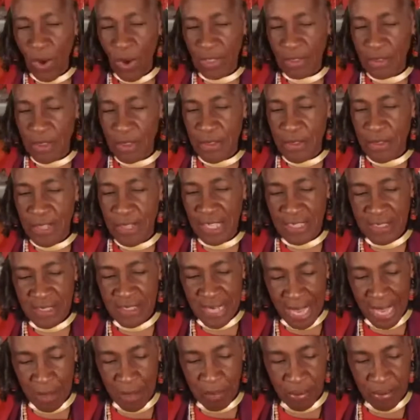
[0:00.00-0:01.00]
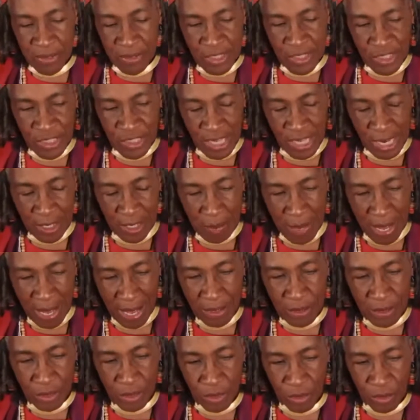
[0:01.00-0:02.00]
the things that I appreciate about
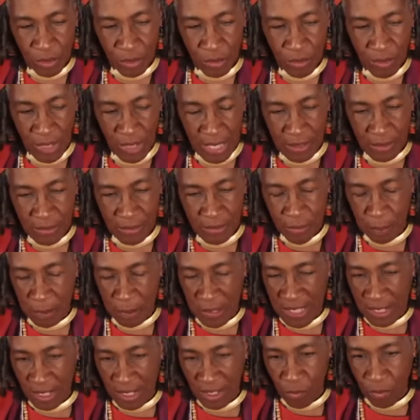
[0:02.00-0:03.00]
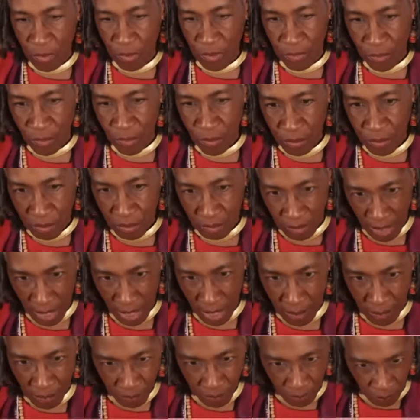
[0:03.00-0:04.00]
you and speaking with you
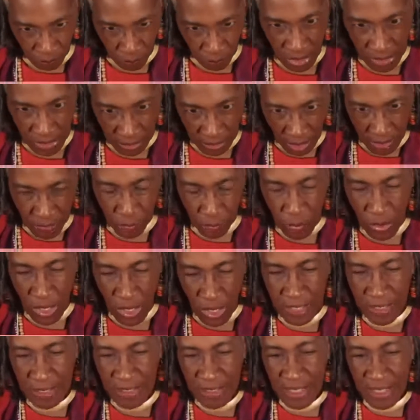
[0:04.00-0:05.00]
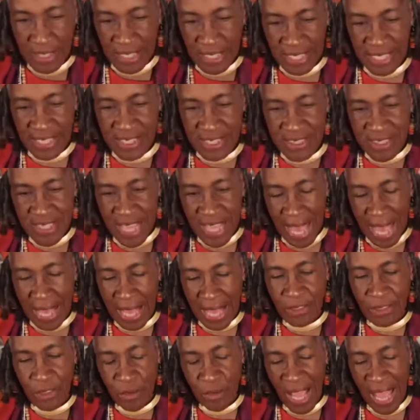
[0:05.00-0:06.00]
one on one is that
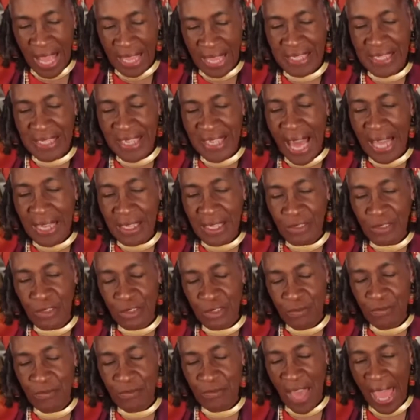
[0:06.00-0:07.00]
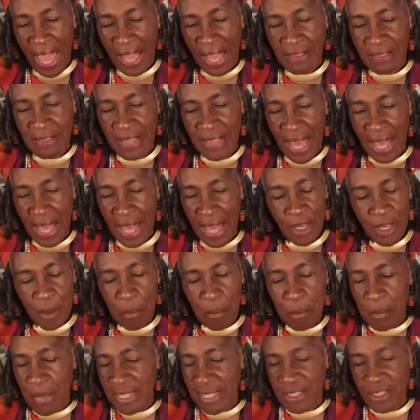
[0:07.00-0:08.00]
you acknowledge the fact that
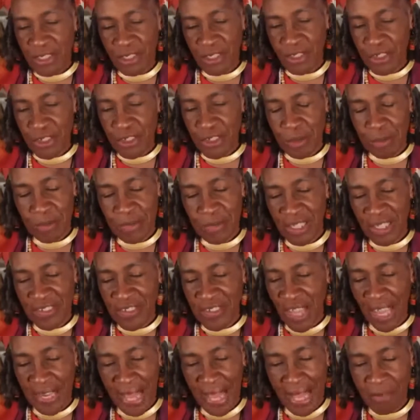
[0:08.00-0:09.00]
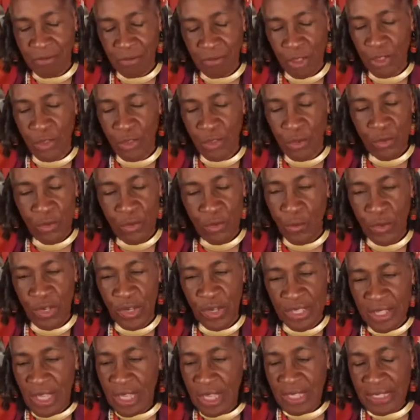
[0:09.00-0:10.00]
mentorship does not have to do
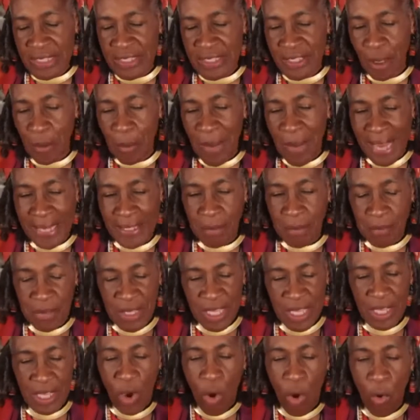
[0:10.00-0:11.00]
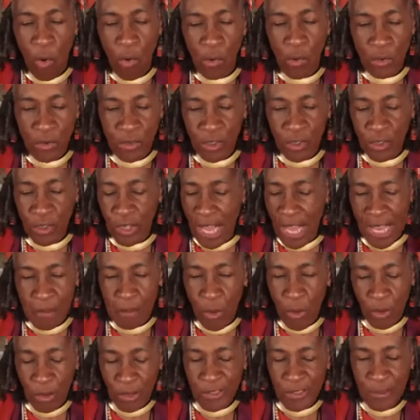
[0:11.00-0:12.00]
with somebody being older and
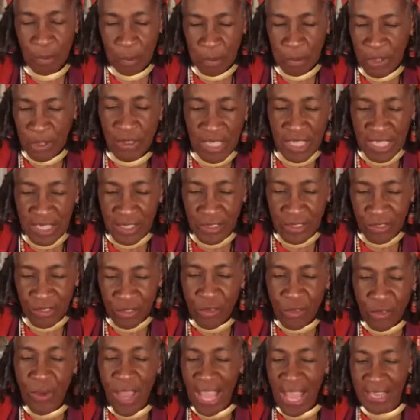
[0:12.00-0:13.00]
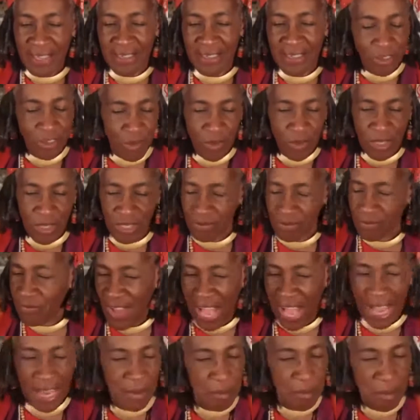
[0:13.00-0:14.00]
more experienced. You can
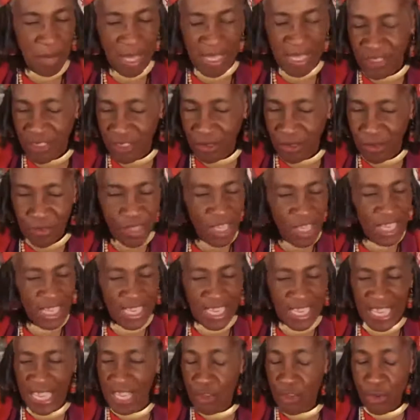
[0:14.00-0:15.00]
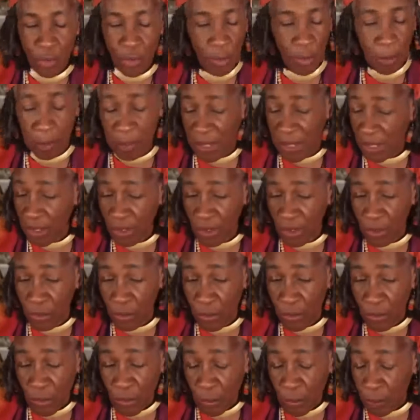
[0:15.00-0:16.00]
find mentors in your peer
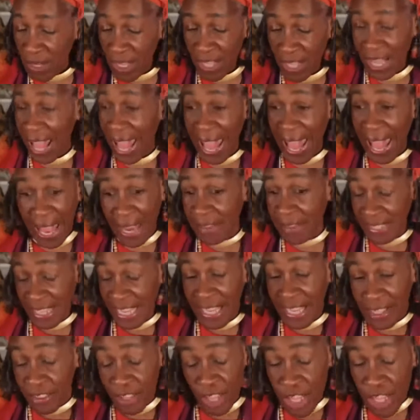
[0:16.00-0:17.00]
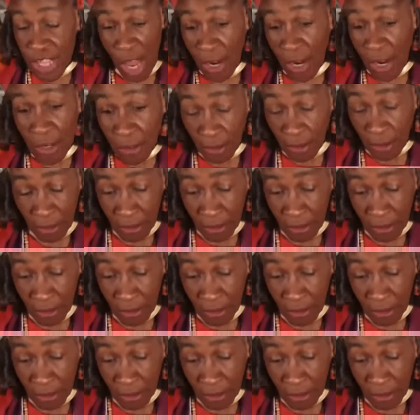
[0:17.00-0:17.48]
group and in the younger